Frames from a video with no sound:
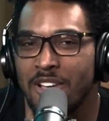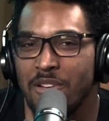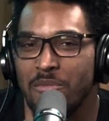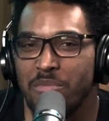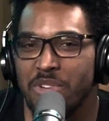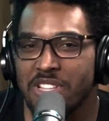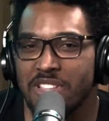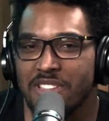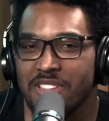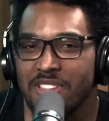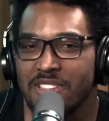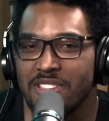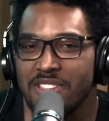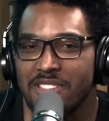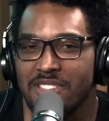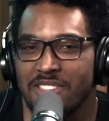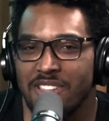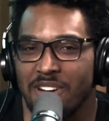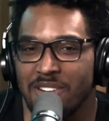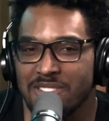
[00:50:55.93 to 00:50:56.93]
But
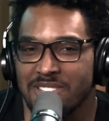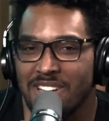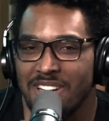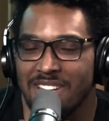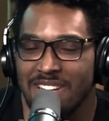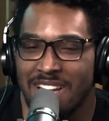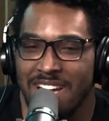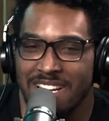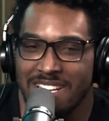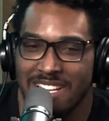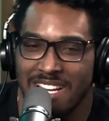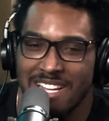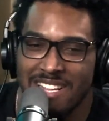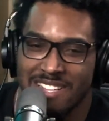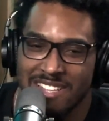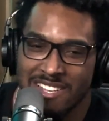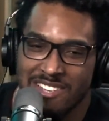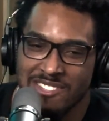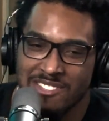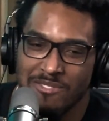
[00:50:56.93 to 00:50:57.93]
those kind of, like that,
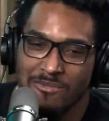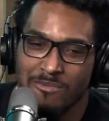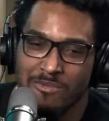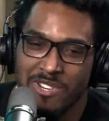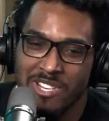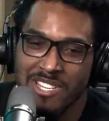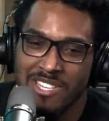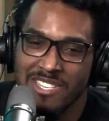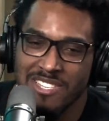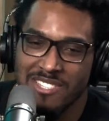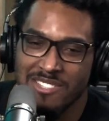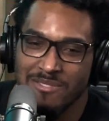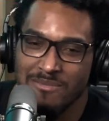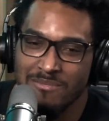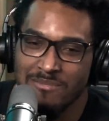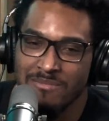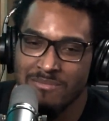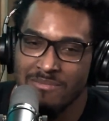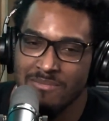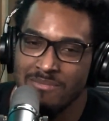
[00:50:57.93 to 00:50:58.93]
there's a
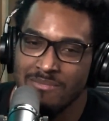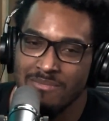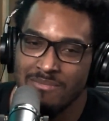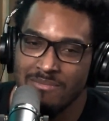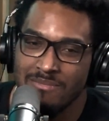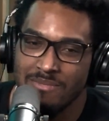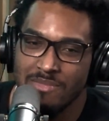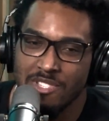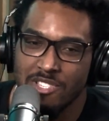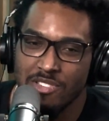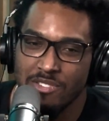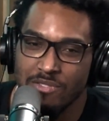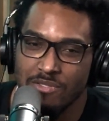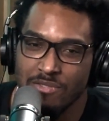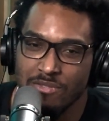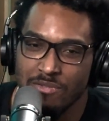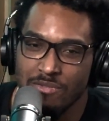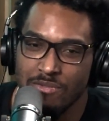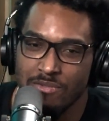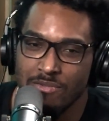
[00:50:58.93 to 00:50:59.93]
realism
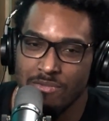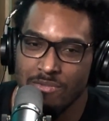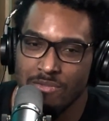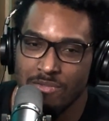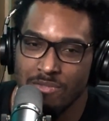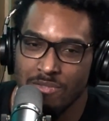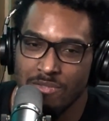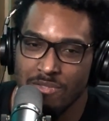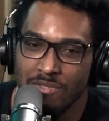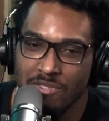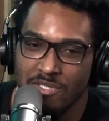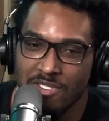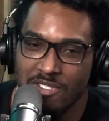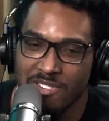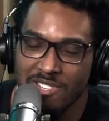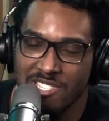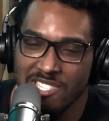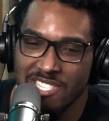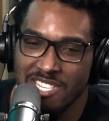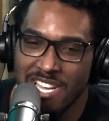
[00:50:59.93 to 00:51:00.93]
to
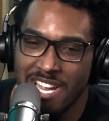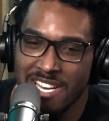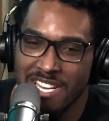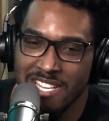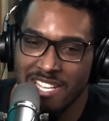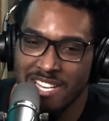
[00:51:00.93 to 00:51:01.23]
Christianity